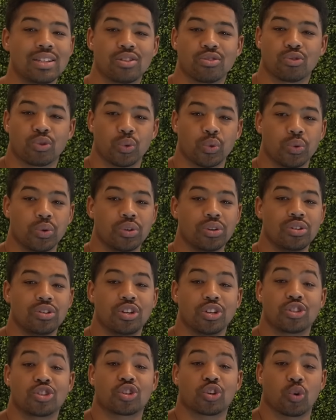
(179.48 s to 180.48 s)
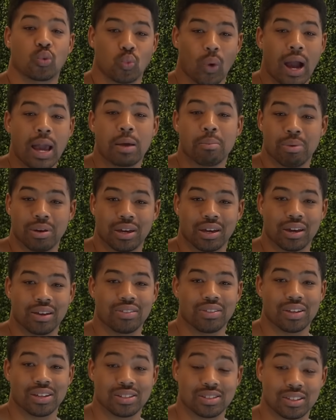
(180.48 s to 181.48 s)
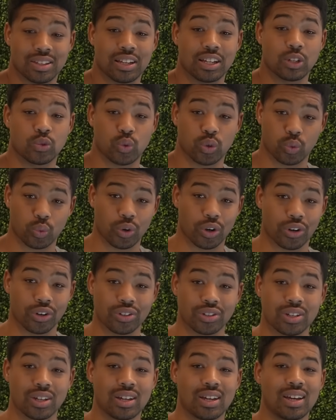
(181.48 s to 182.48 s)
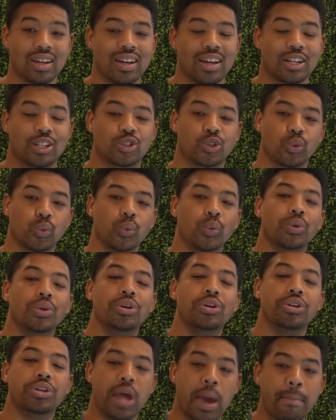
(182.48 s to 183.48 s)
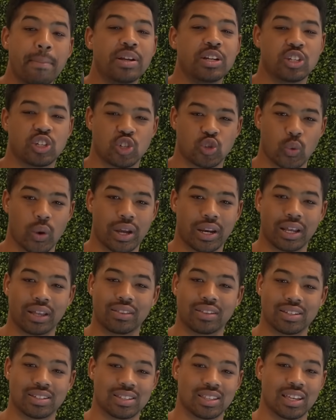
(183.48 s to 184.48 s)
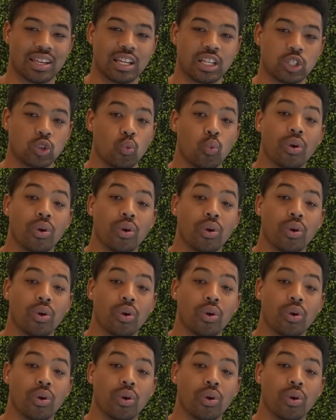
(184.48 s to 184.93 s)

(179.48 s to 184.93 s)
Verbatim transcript: isn't through describing these things with words, it's through demonstrating these things